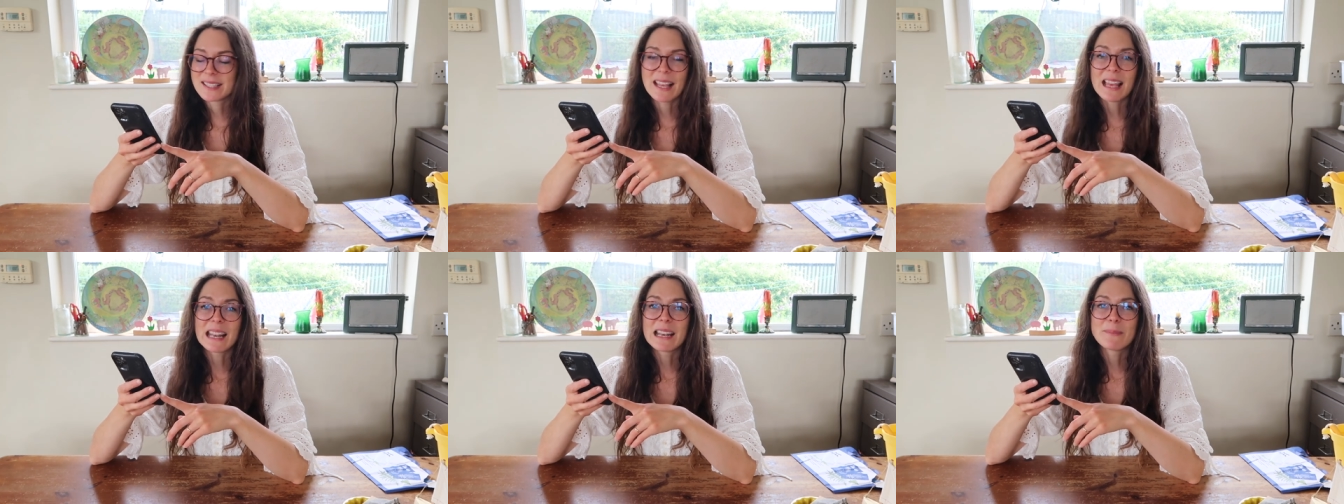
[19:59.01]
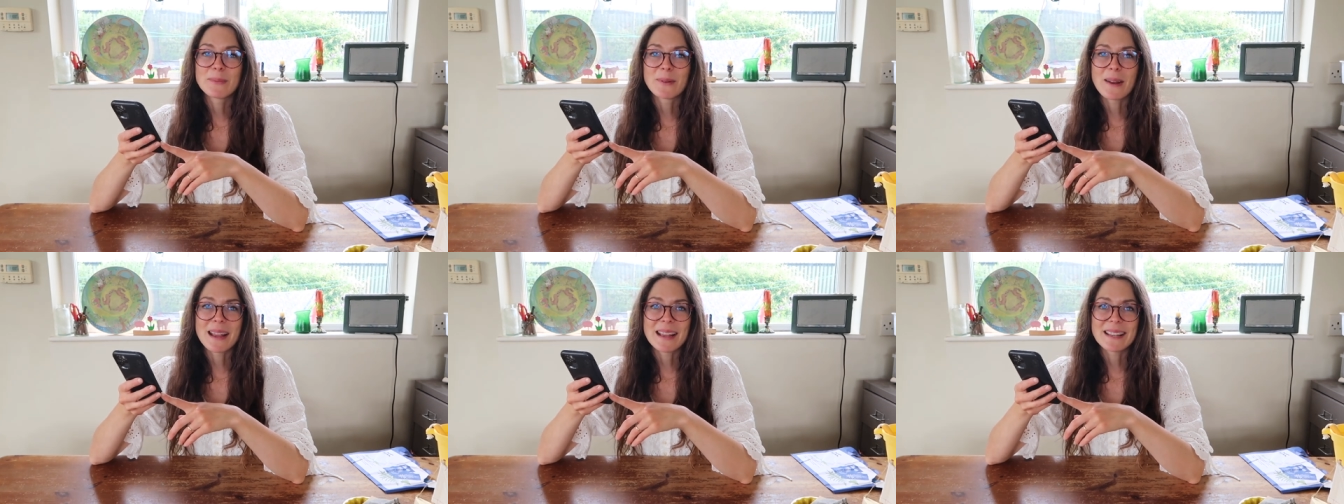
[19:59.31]

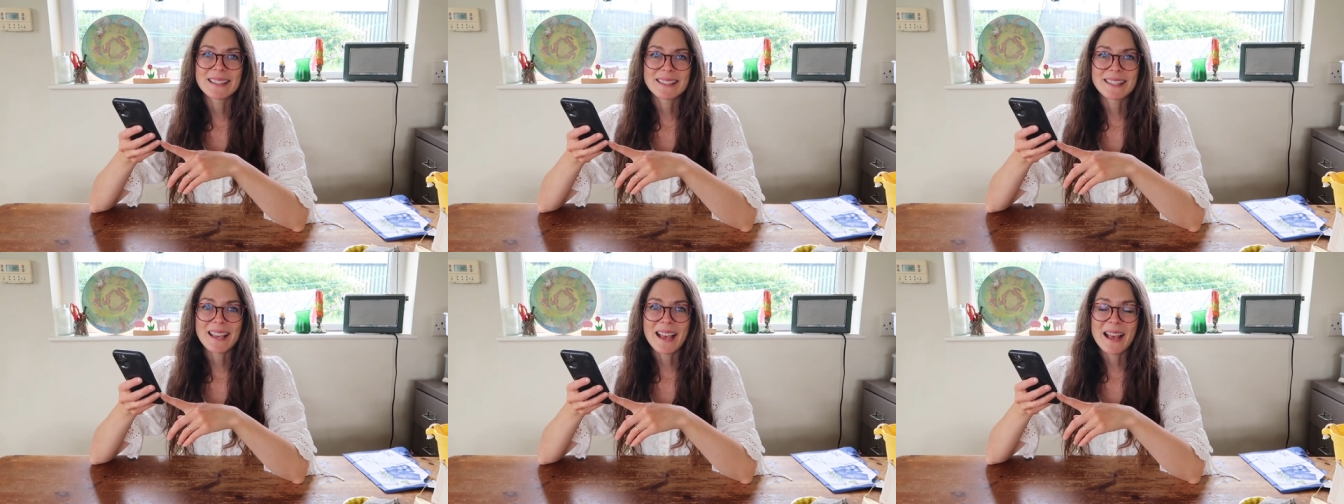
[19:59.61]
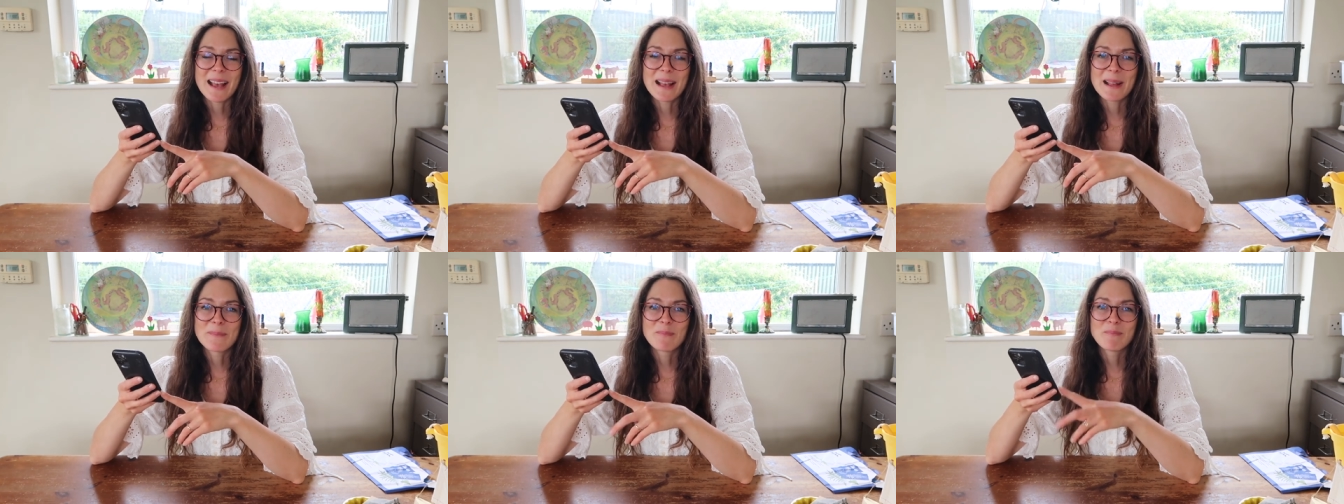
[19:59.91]
celebrate
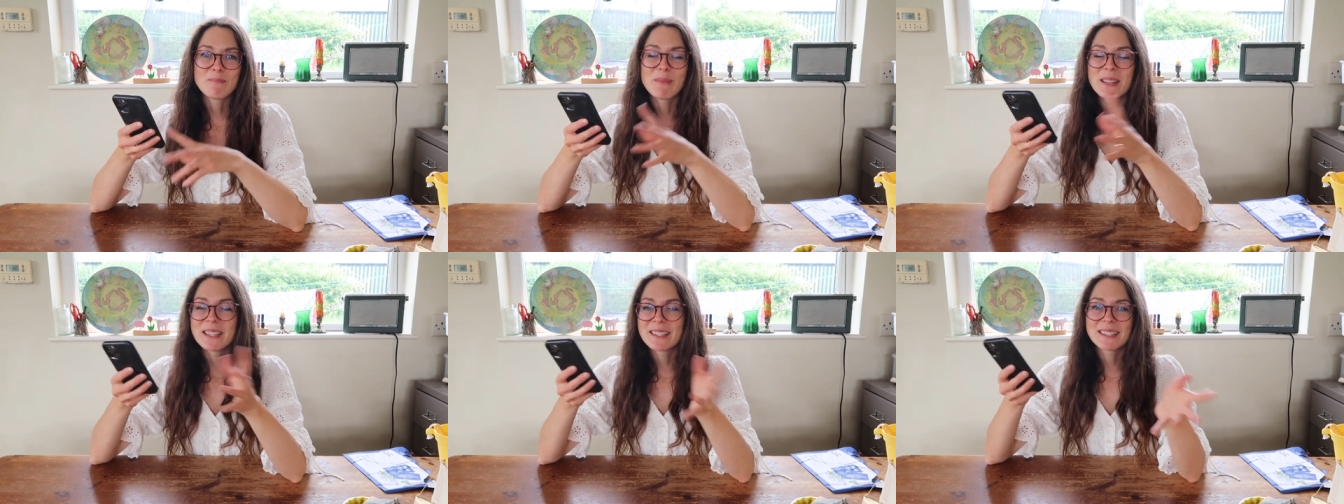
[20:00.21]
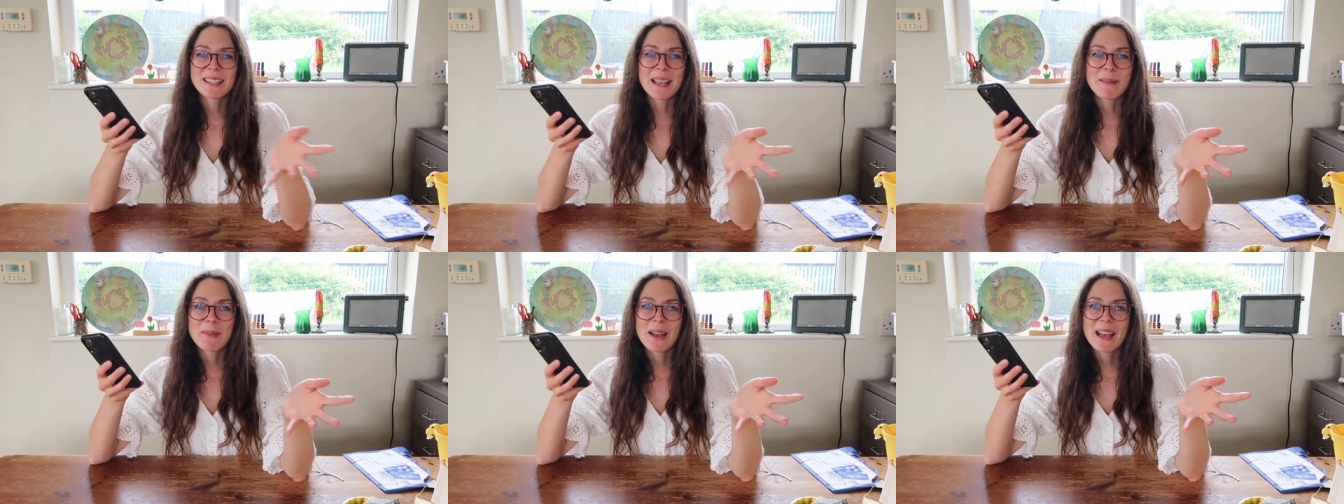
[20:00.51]
um,
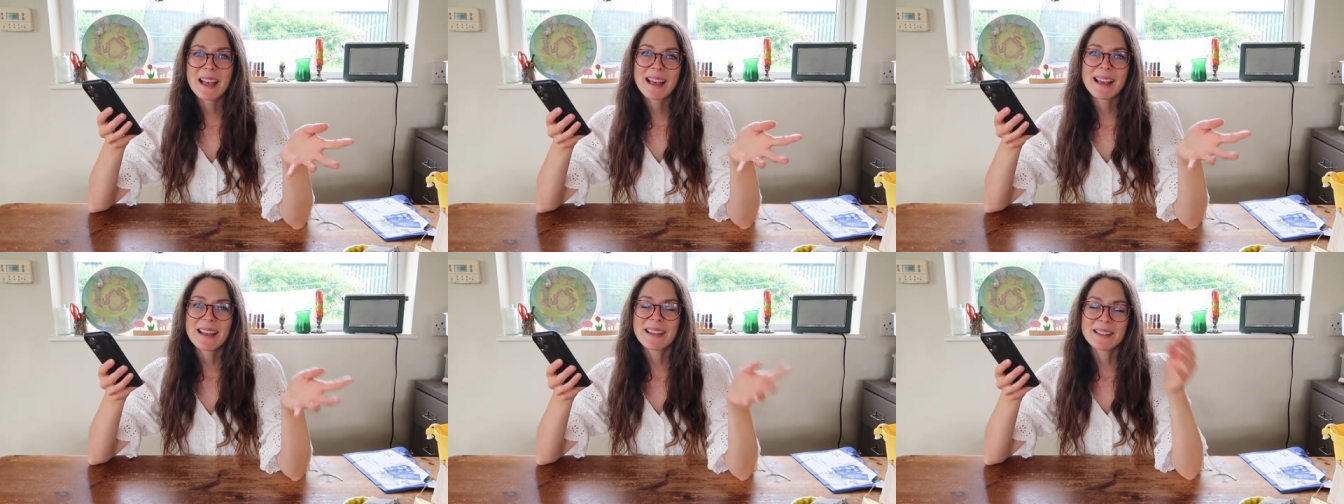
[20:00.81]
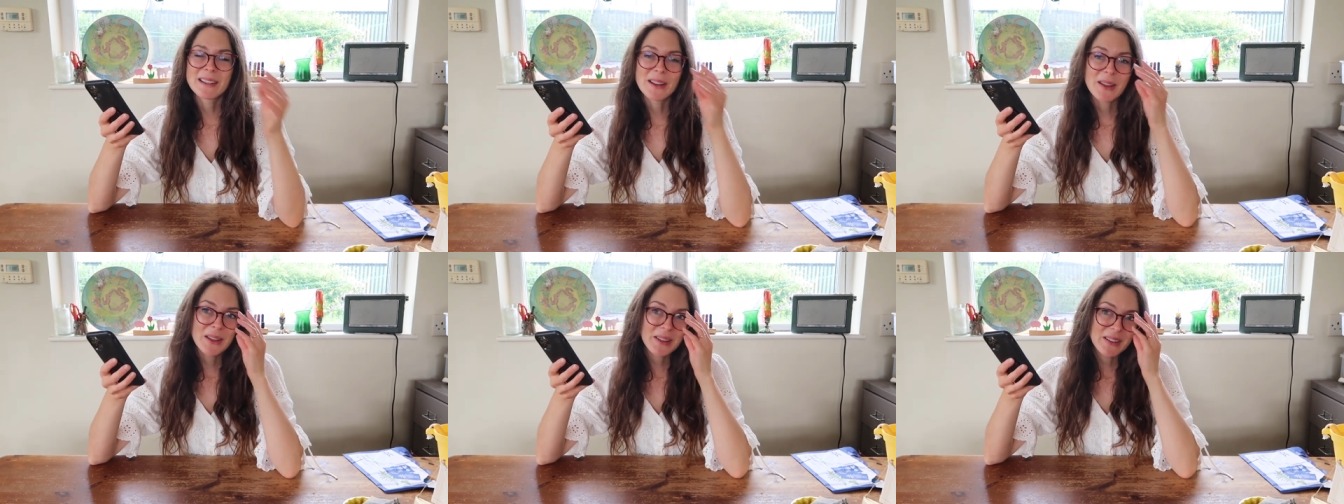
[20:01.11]
midsummer, you